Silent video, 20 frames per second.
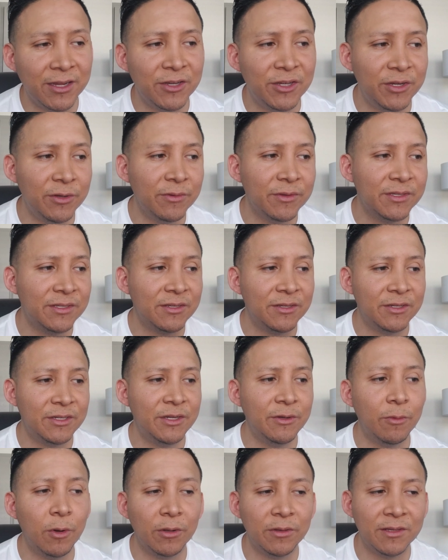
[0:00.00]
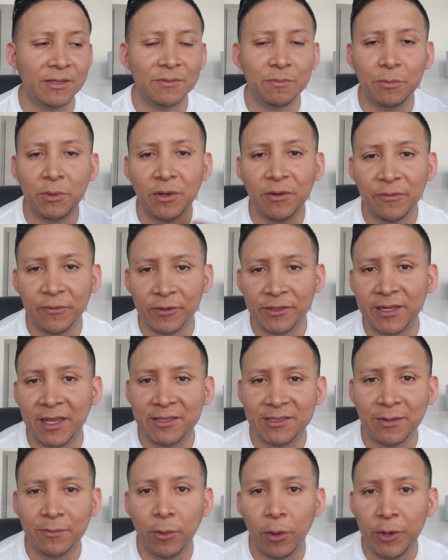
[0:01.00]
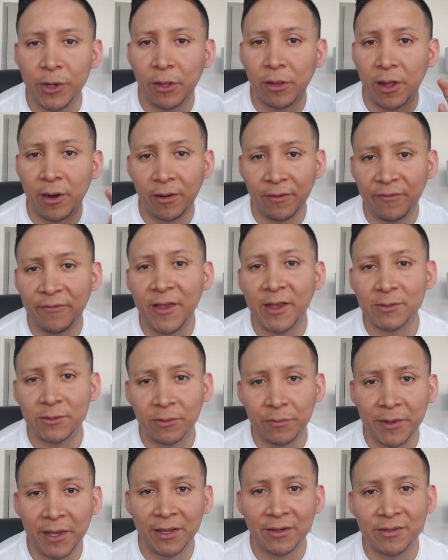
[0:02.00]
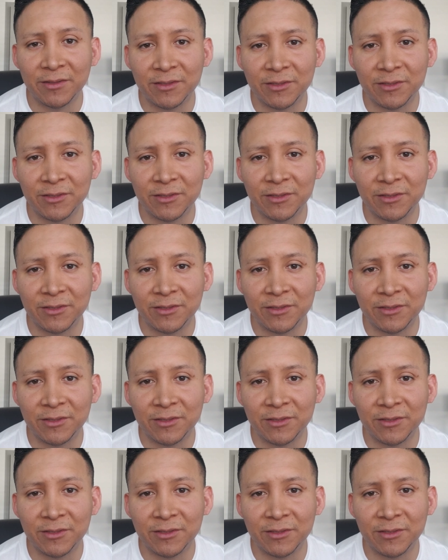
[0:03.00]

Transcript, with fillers: And she was, she wrote this beautiful testimonial on her Facebook page.